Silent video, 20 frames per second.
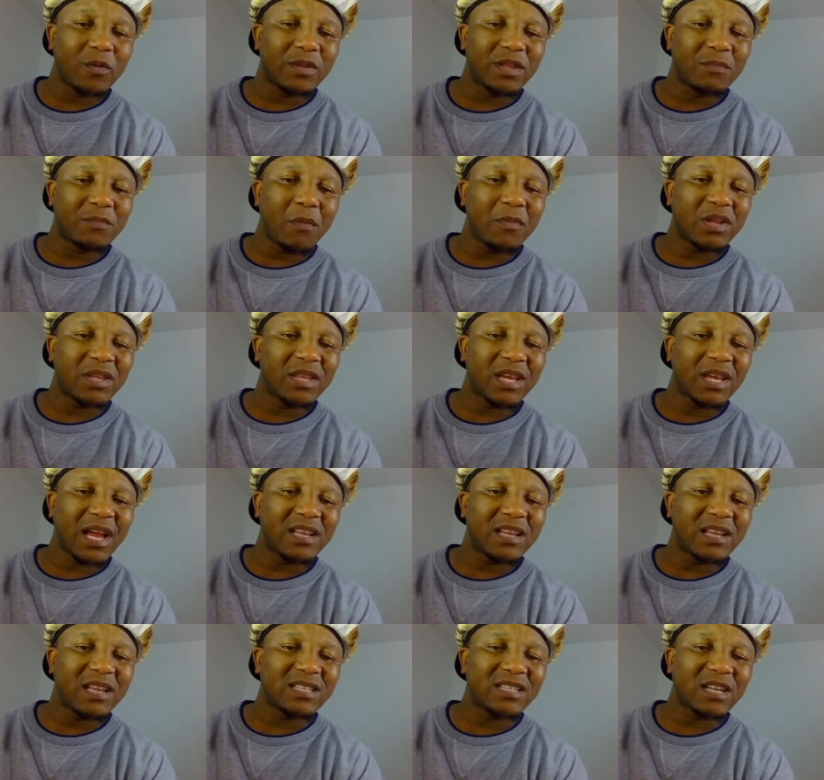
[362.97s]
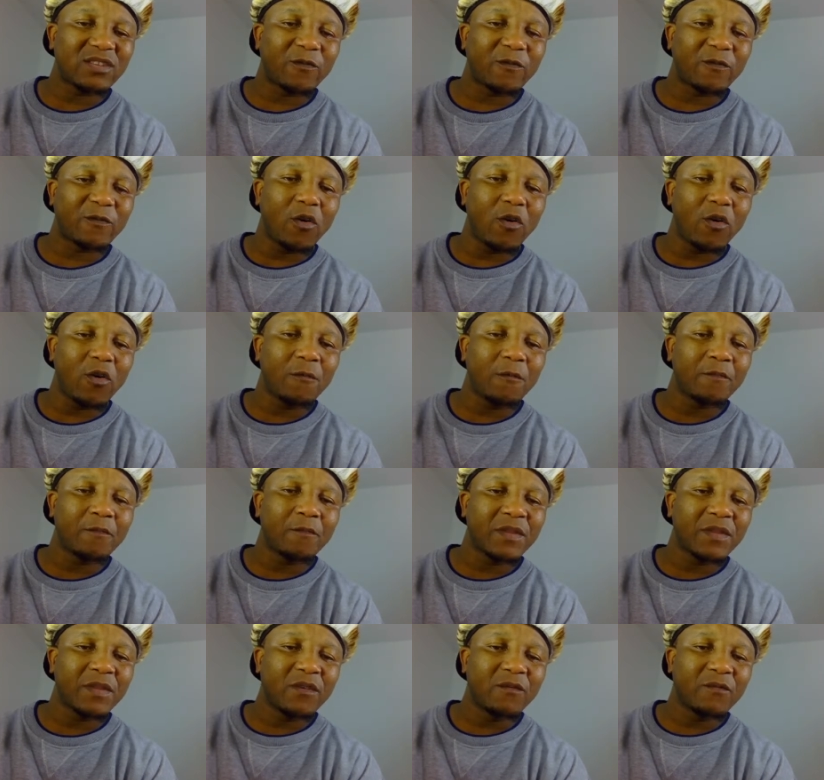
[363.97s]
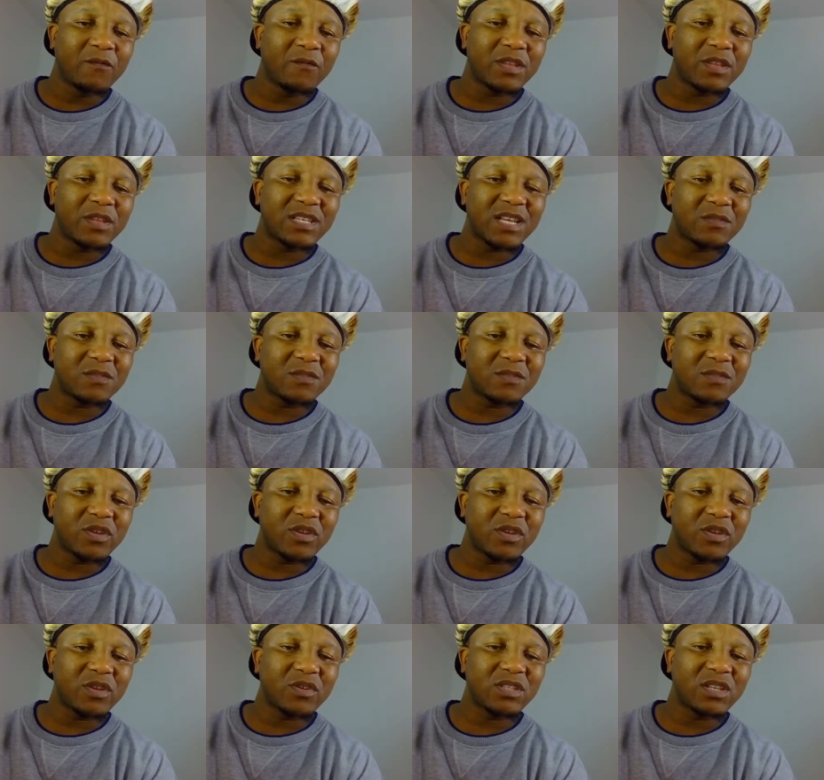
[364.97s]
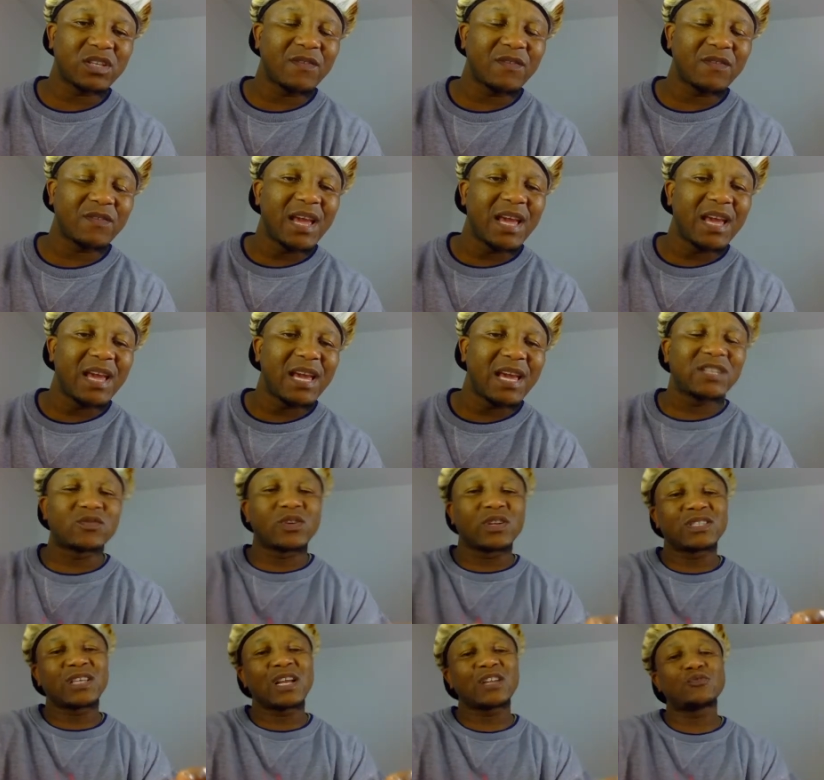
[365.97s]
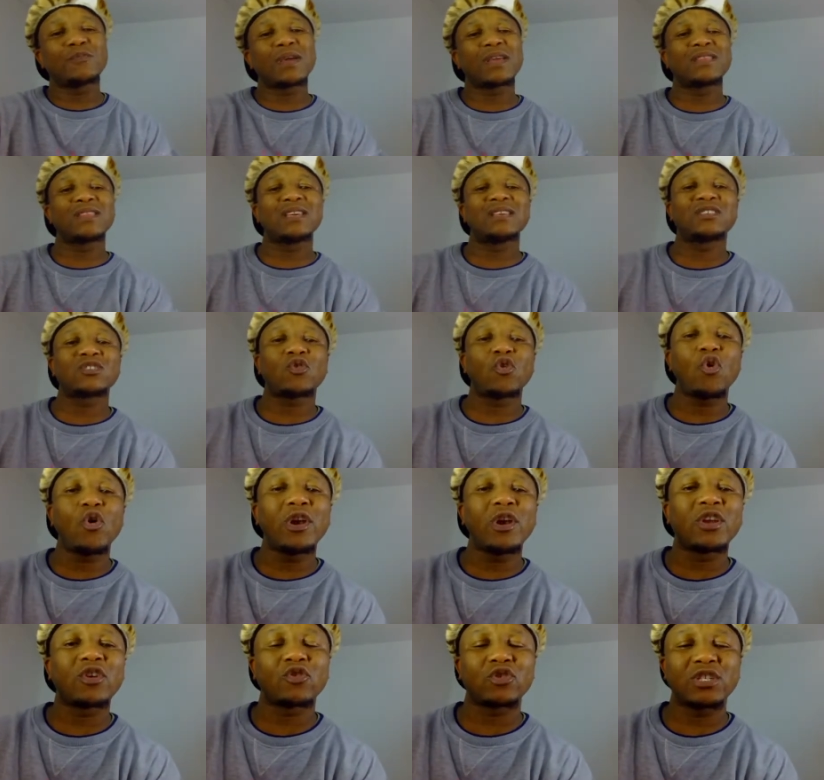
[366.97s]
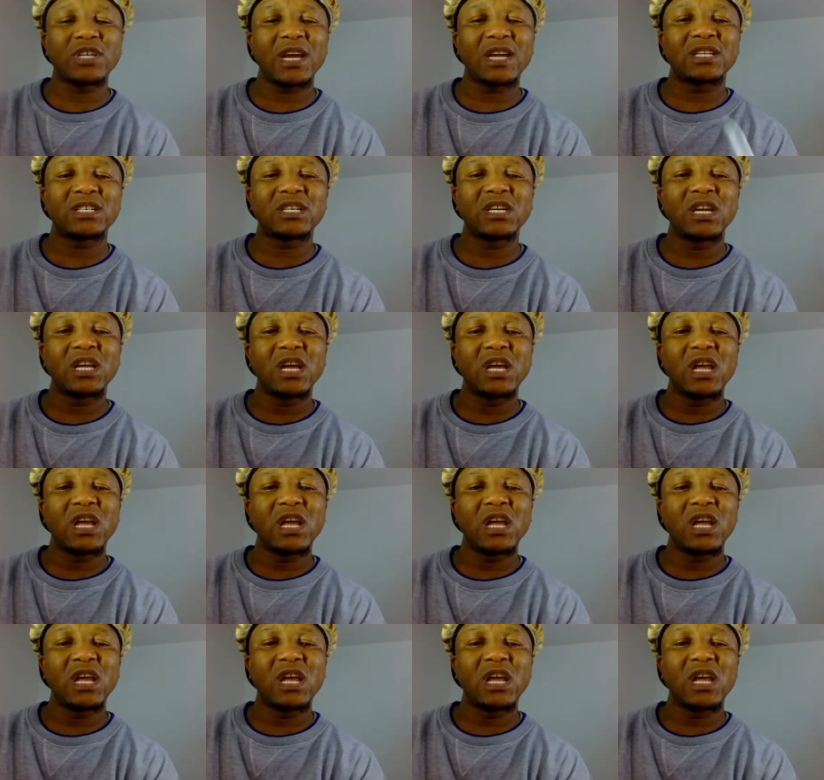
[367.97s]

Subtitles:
And the moment the current starts to flow, for this case, because it's positive, it's going to start to make this coil rotate.